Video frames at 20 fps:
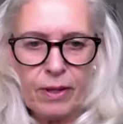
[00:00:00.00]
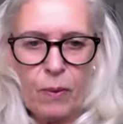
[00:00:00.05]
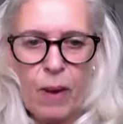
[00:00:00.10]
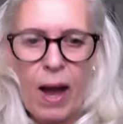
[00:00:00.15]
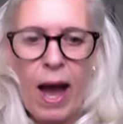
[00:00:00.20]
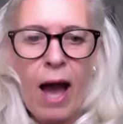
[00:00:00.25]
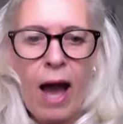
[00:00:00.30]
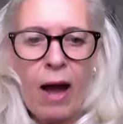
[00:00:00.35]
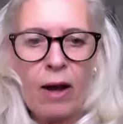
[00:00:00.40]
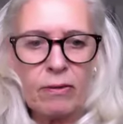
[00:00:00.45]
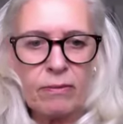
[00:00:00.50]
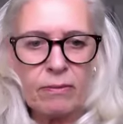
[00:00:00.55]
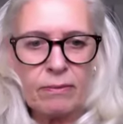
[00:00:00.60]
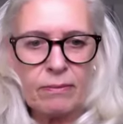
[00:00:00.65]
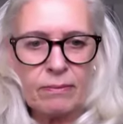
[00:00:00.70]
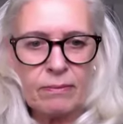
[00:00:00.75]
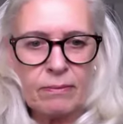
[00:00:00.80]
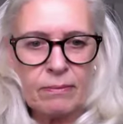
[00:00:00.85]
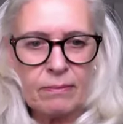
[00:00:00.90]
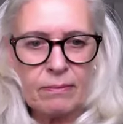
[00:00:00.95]
Wow,
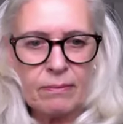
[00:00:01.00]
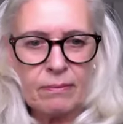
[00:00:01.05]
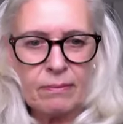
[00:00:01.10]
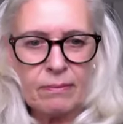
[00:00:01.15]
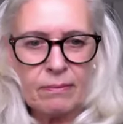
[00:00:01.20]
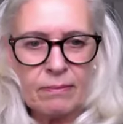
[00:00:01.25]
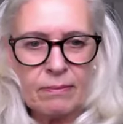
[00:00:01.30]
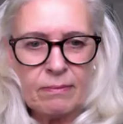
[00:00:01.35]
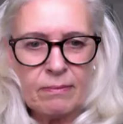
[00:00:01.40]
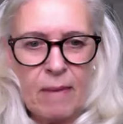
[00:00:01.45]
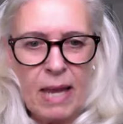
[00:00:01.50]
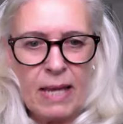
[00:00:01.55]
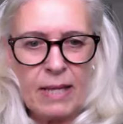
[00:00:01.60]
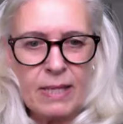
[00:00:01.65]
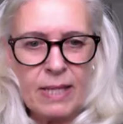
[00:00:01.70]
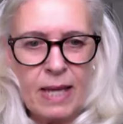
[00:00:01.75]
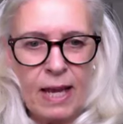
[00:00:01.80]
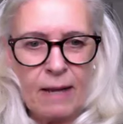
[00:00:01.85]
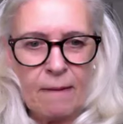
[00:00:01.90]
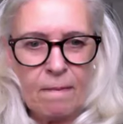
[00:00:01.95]

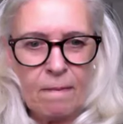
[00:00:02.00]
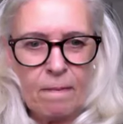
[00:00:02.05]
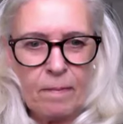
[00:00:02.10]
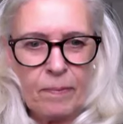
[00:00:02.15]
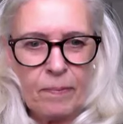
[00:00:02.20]
amazing.